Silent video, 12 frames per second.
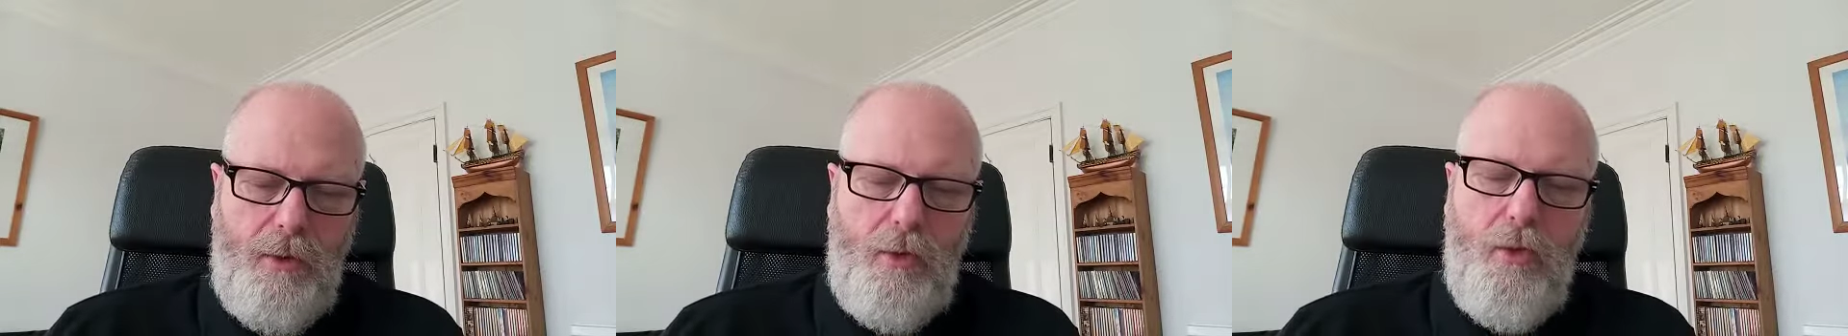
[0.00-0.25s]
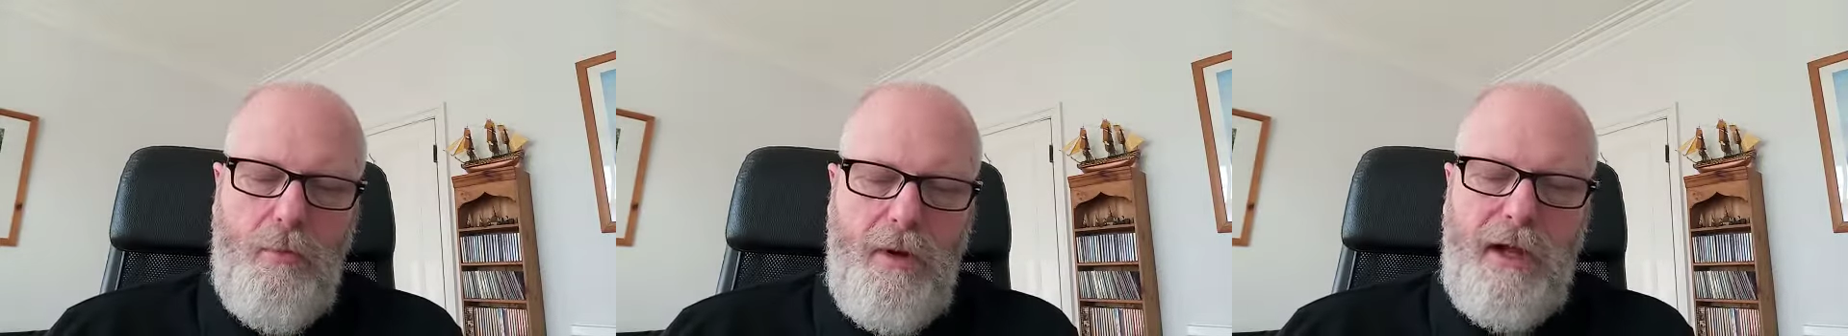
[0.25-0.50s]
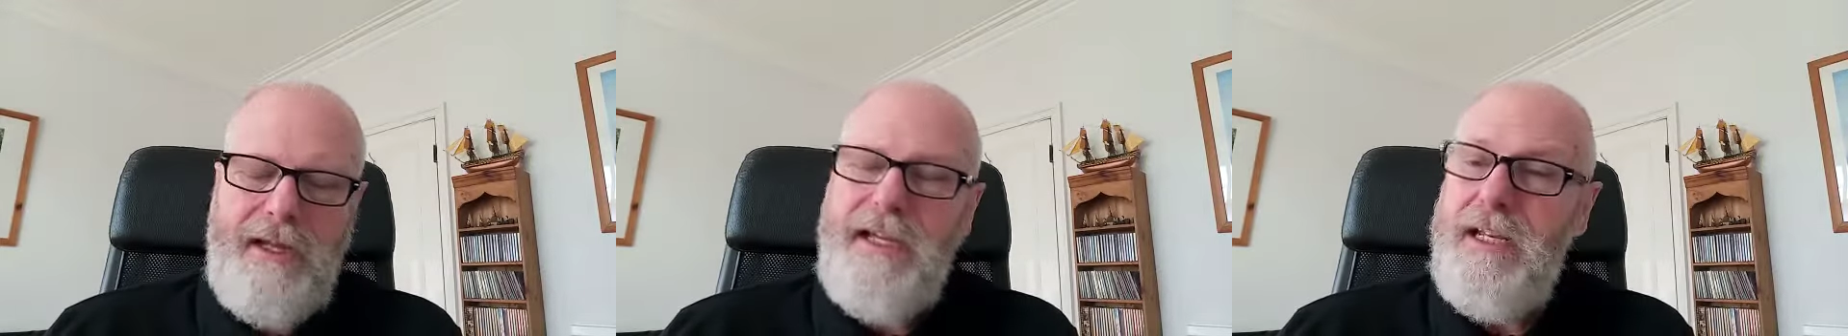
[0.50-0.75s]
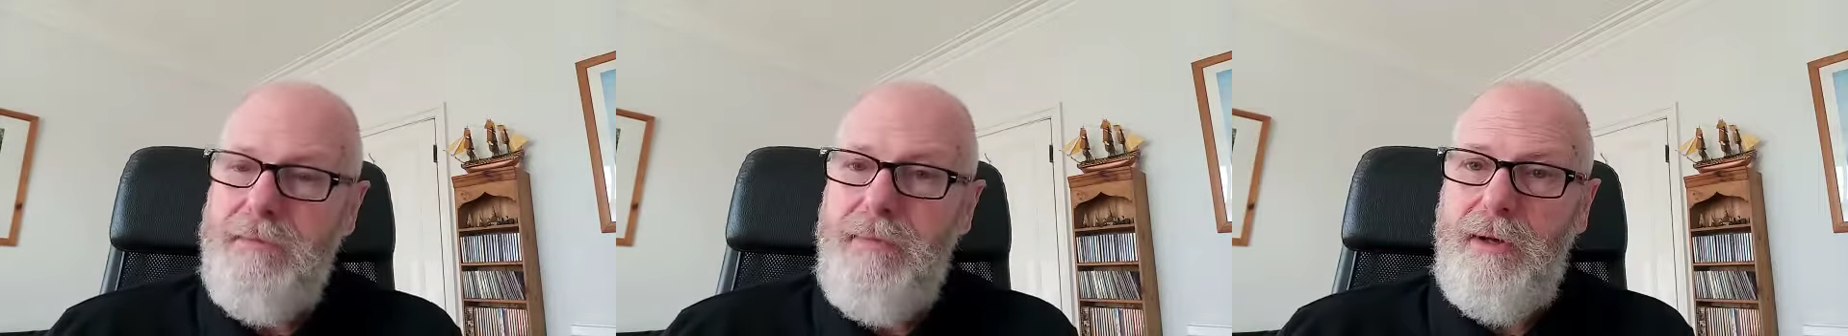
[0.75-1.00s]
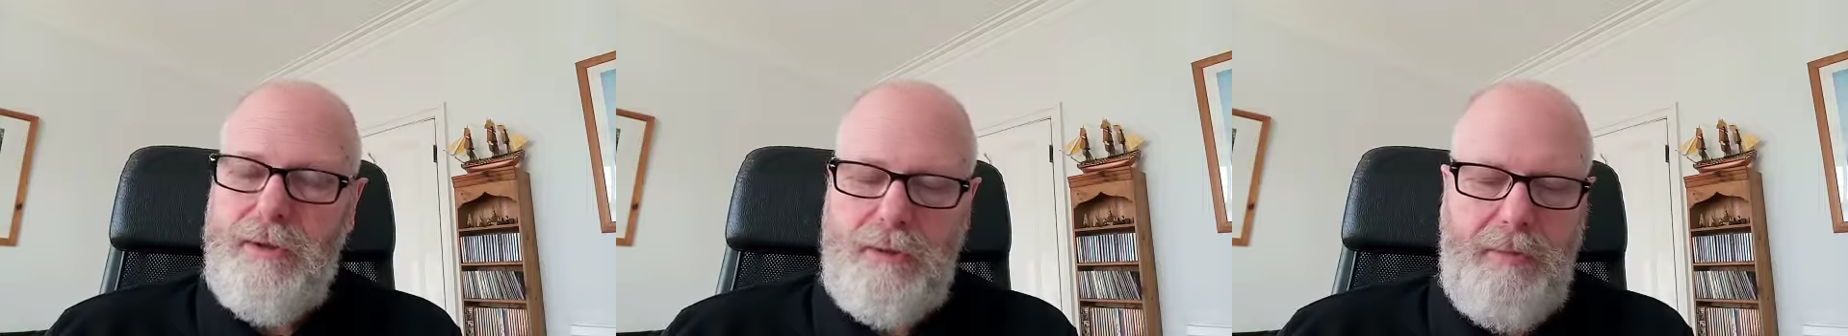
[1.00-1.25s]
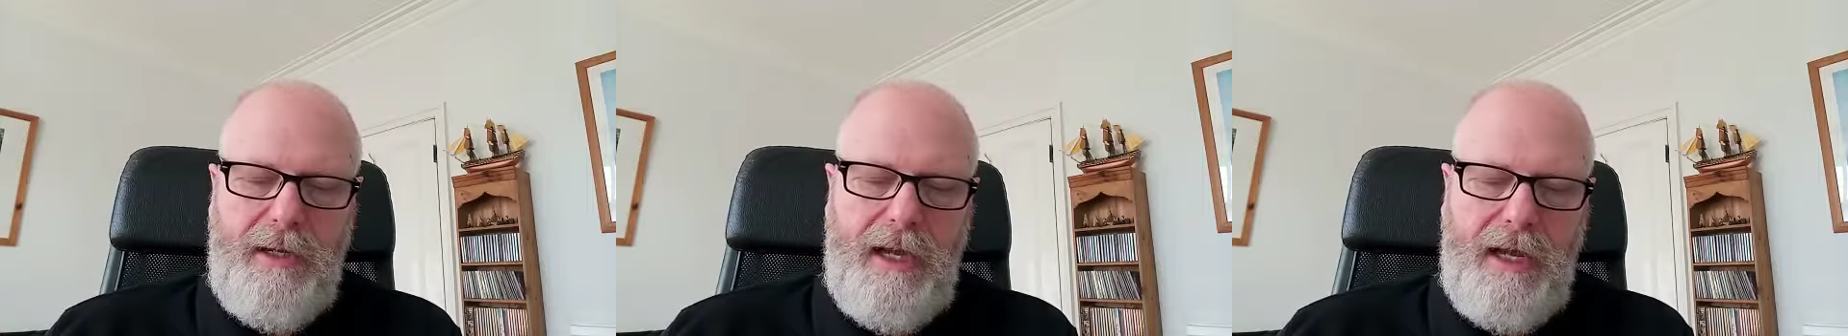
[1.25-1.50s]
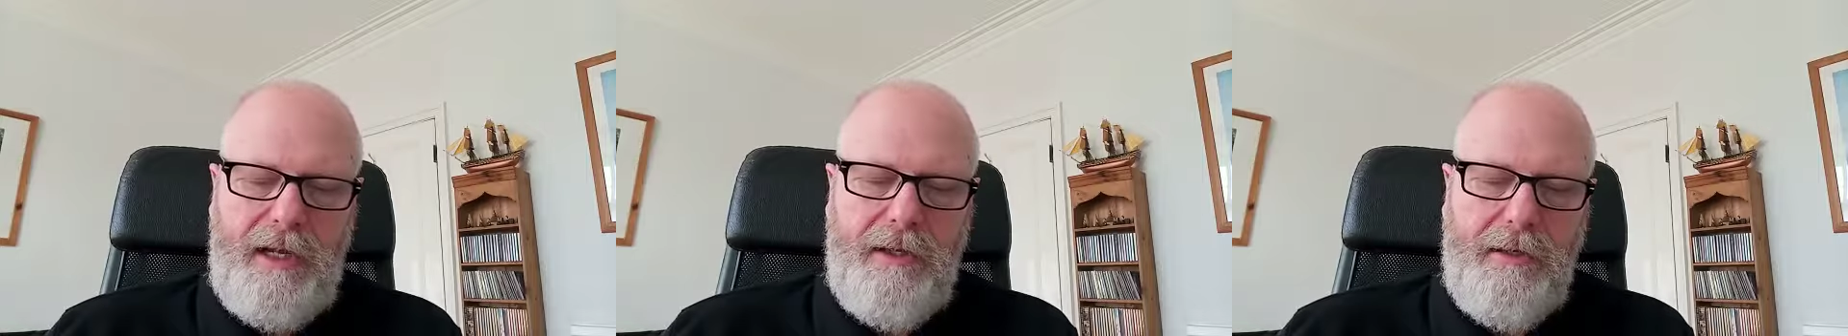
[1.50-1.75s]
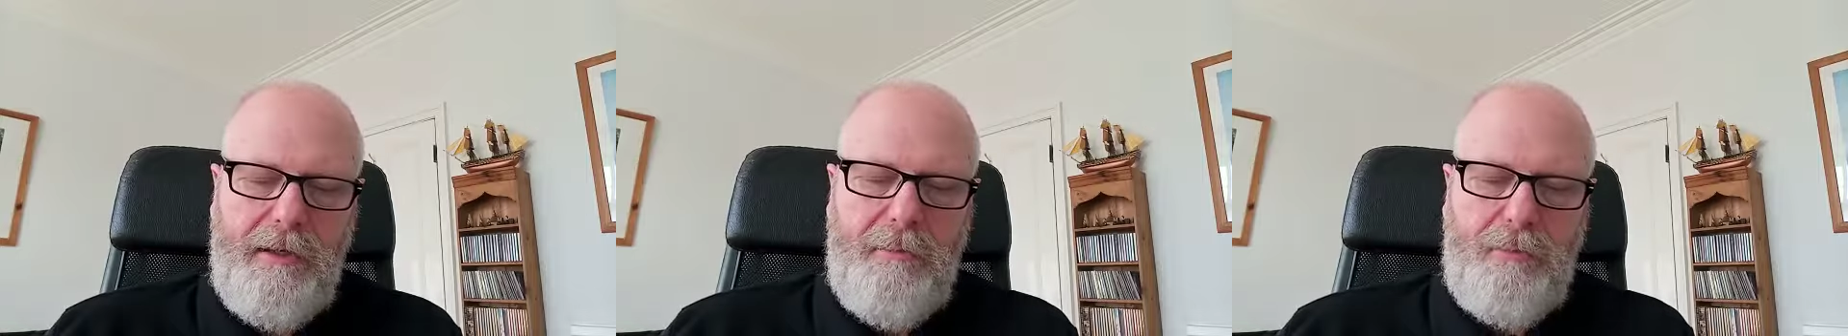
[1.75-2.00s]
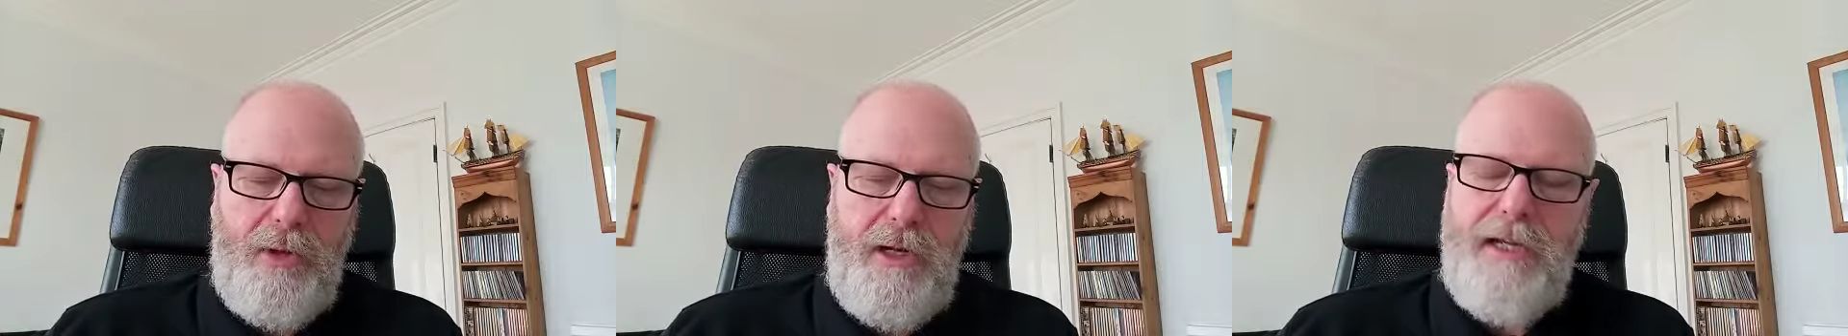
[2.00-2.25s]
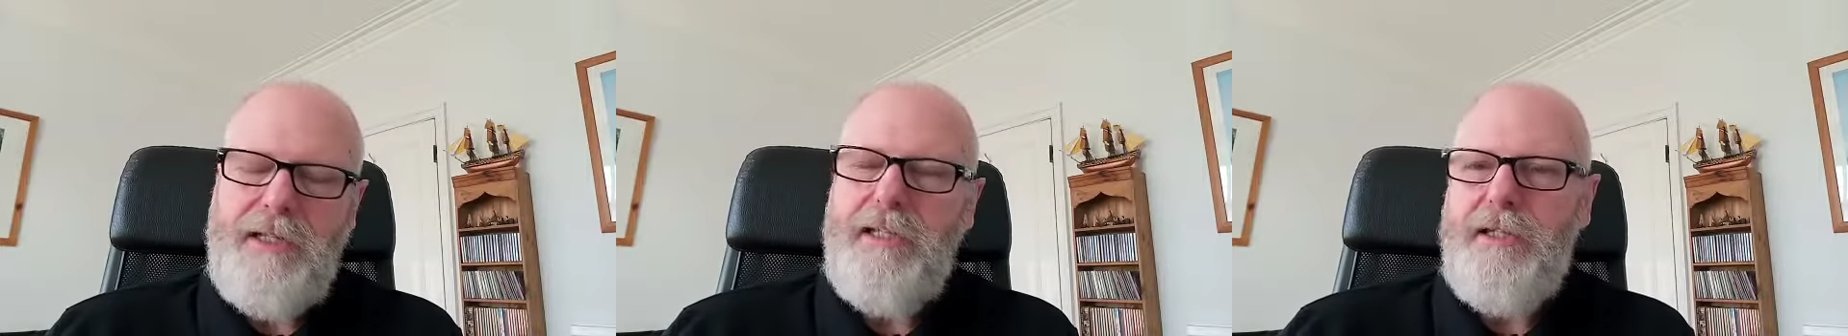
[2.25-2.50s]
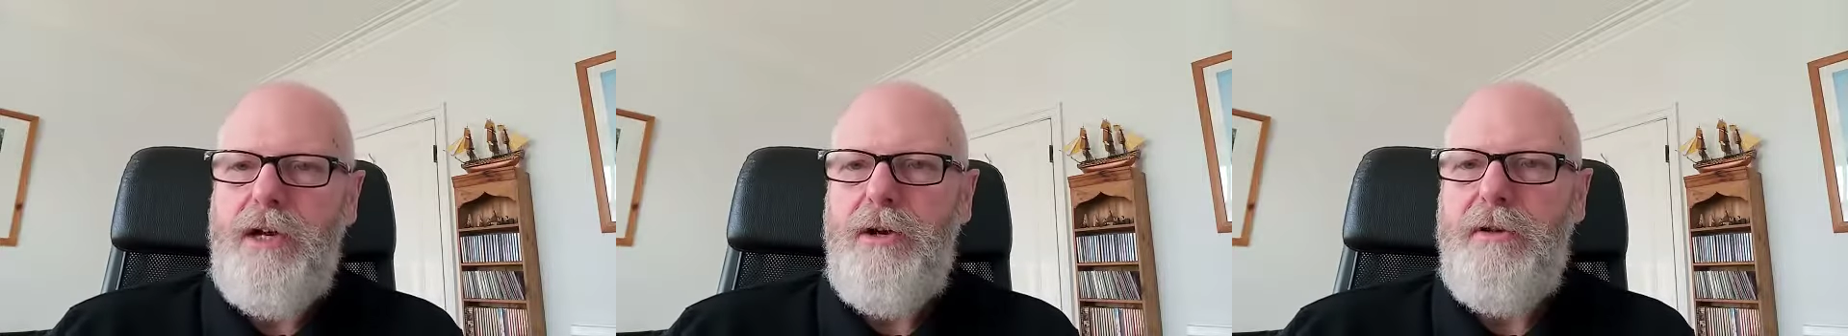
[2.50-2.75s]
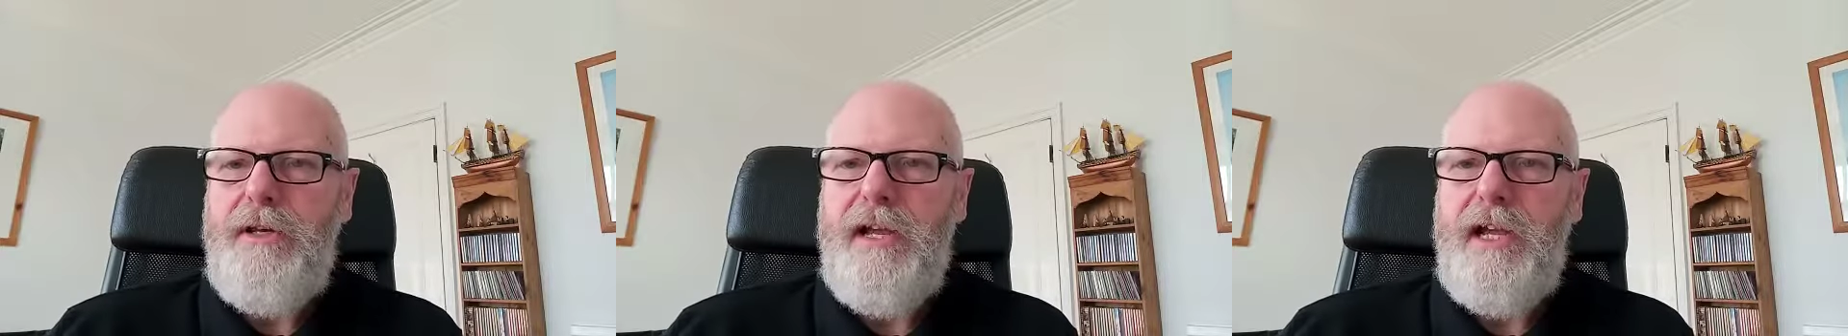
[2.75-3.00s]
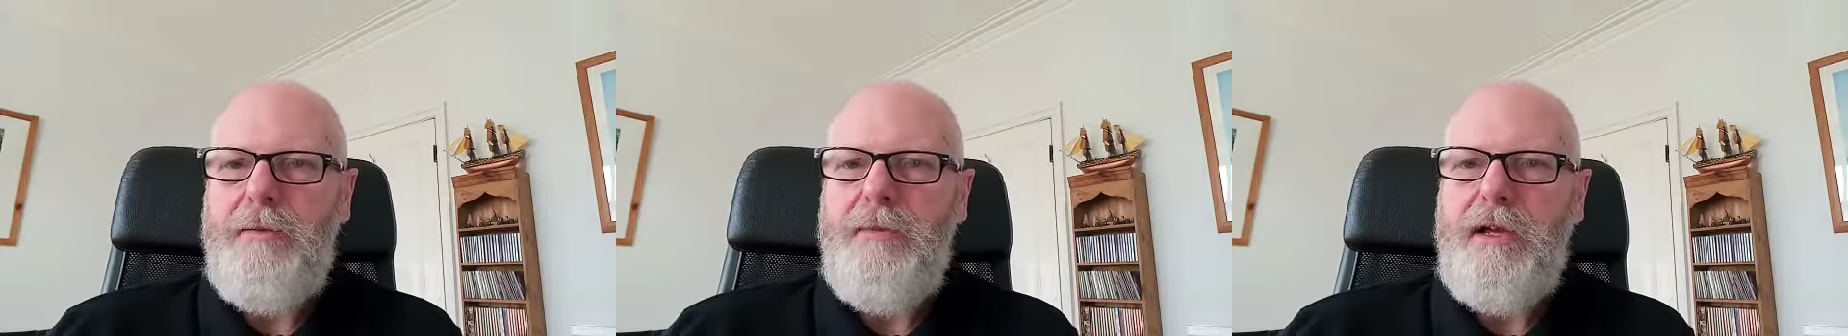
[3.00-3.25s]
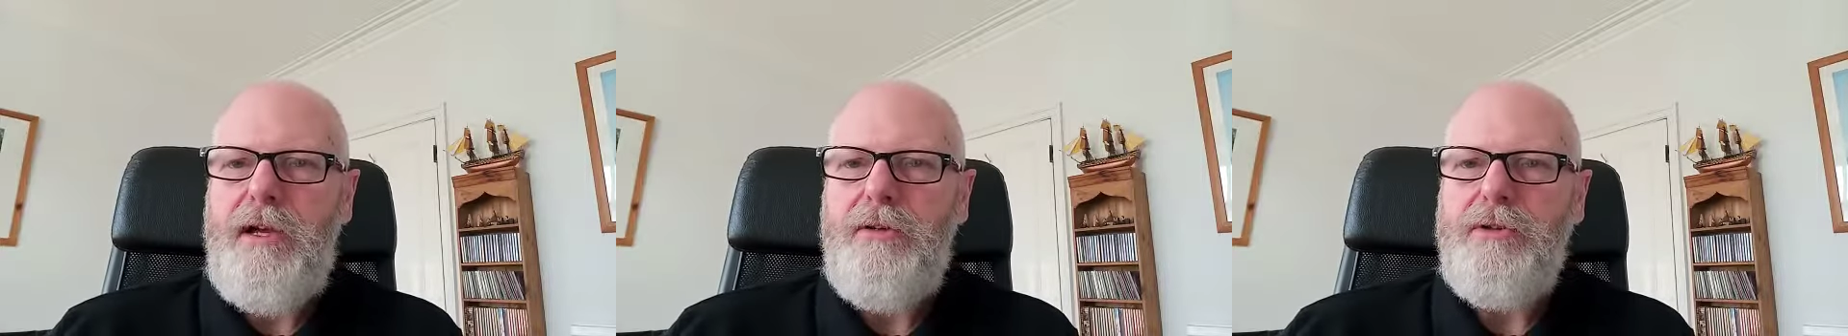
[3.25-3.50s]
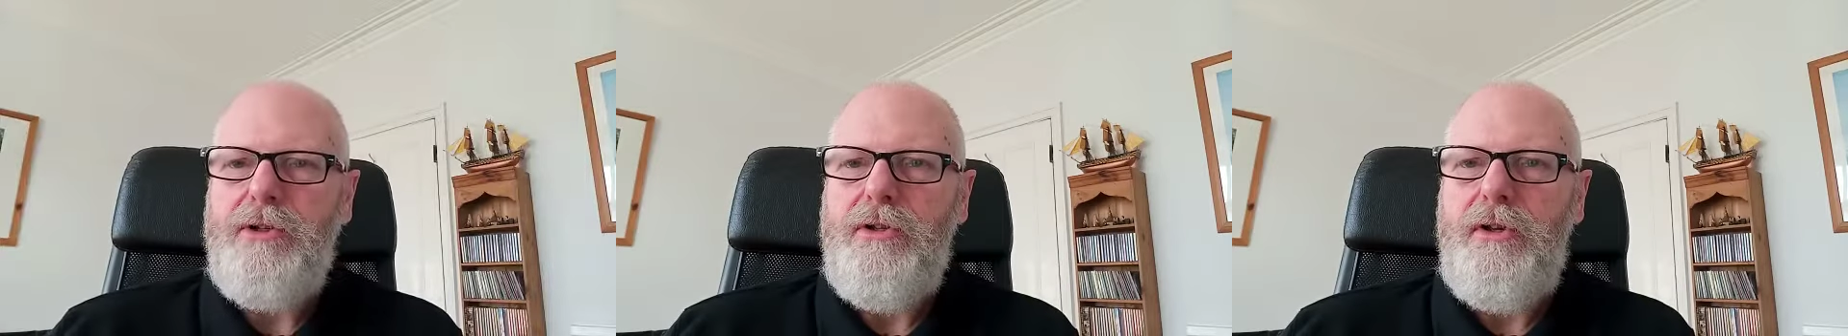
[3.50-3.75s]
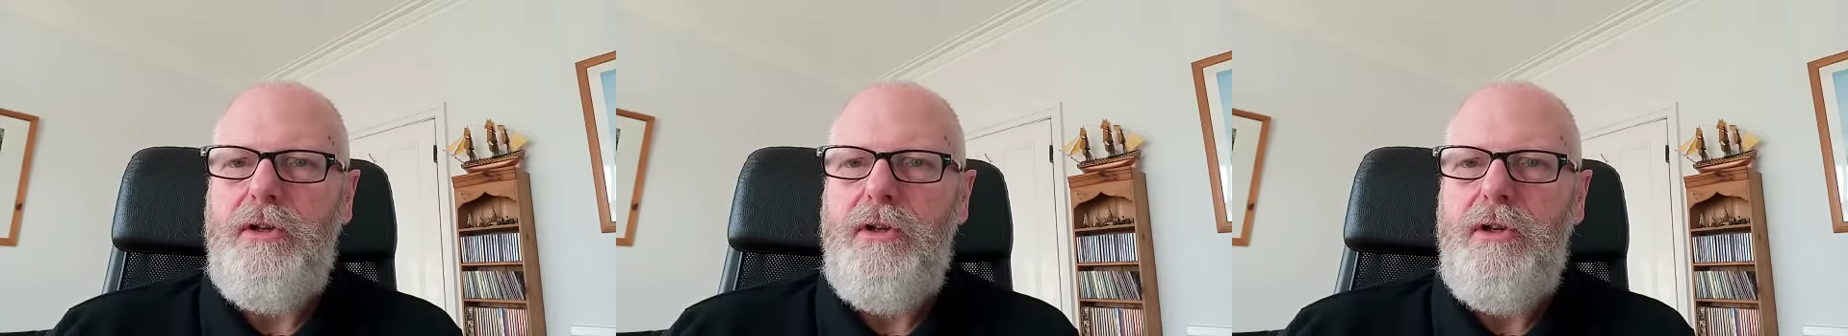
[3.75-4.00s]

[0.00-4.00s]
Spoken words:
All my inmost being, praise his holy name. It goes on.